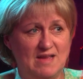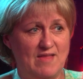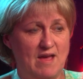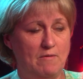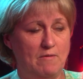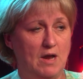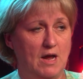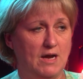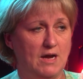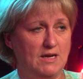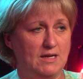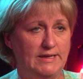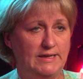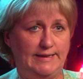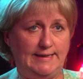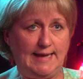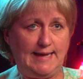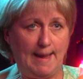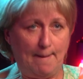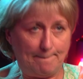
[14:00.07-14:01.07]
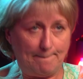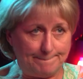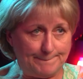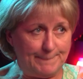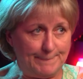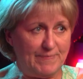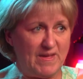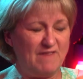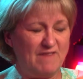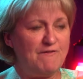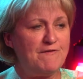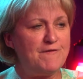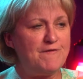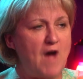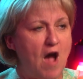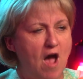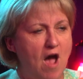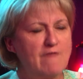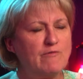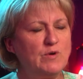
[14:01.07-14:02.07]
they were like, yep. I had
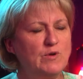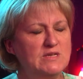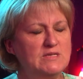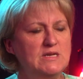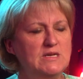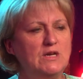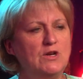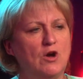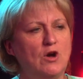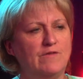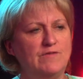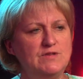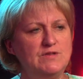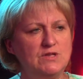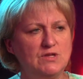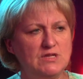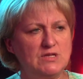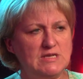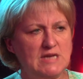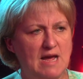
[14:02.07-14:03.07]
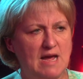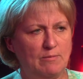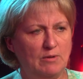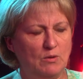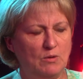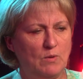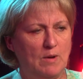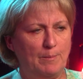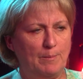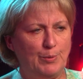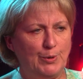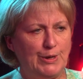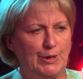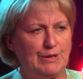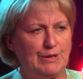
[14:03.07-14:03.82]
5 West End offers on the table at one point,